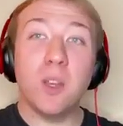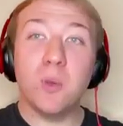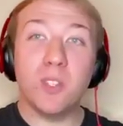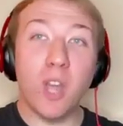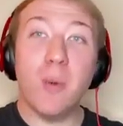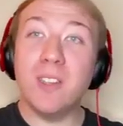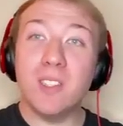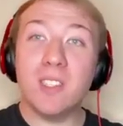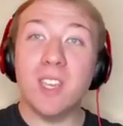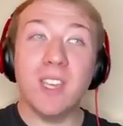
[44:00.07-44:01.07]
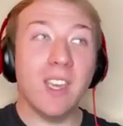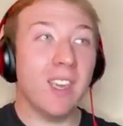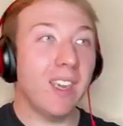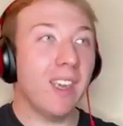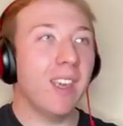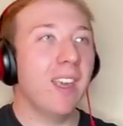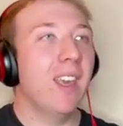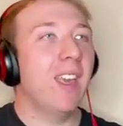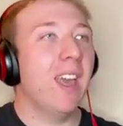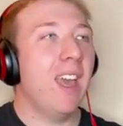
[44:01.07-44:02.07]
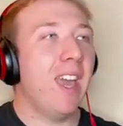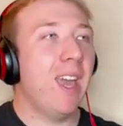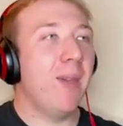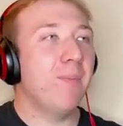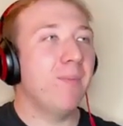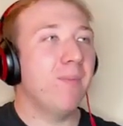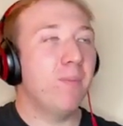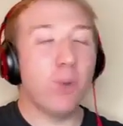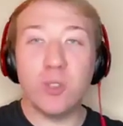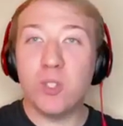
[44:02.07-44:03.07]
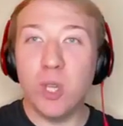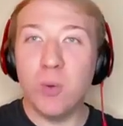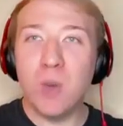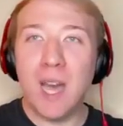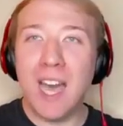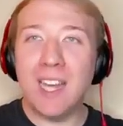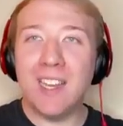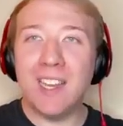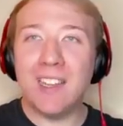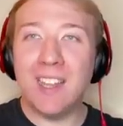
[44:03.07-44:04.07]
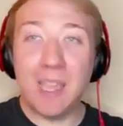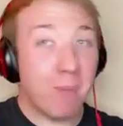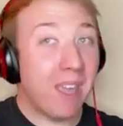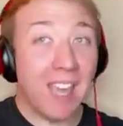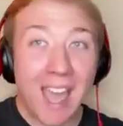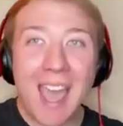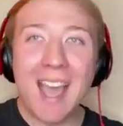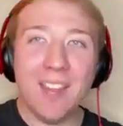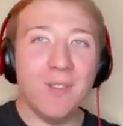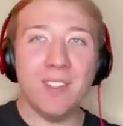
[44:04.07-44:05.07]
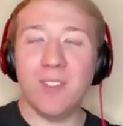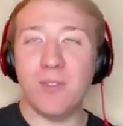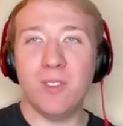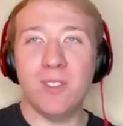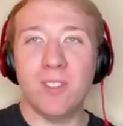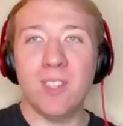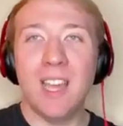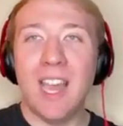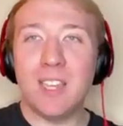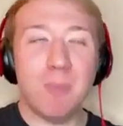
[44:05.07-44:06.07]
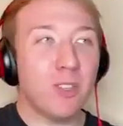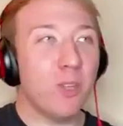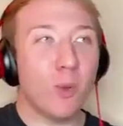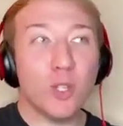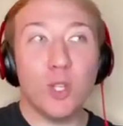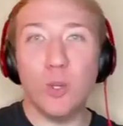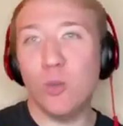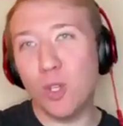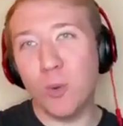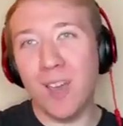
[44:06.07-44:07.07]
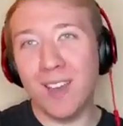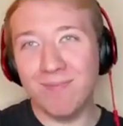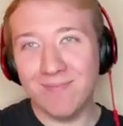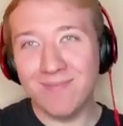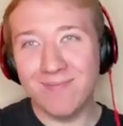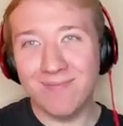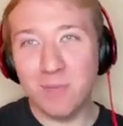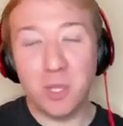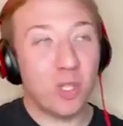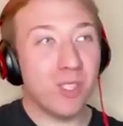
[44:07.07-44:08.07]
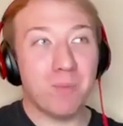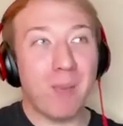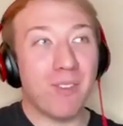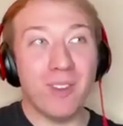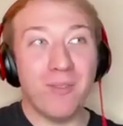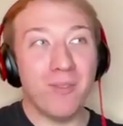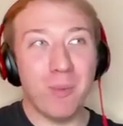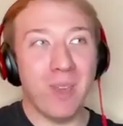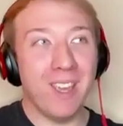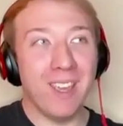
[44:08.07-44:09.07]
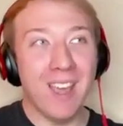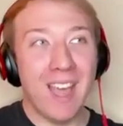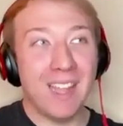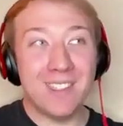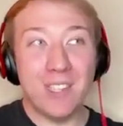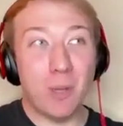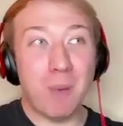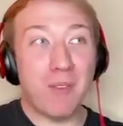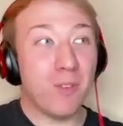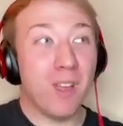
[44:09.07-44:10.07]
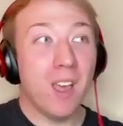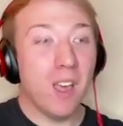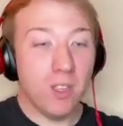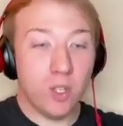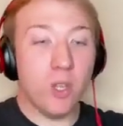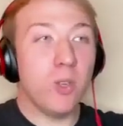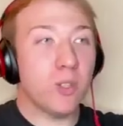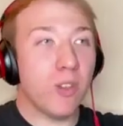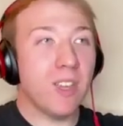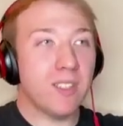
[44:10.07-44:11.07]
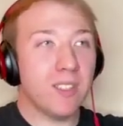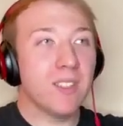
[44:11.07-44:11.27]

would go into singing, but do, and they make a hell of a difference, especially what shoes you wear, which is baffling for me, and still baffle. Shoes, Chris.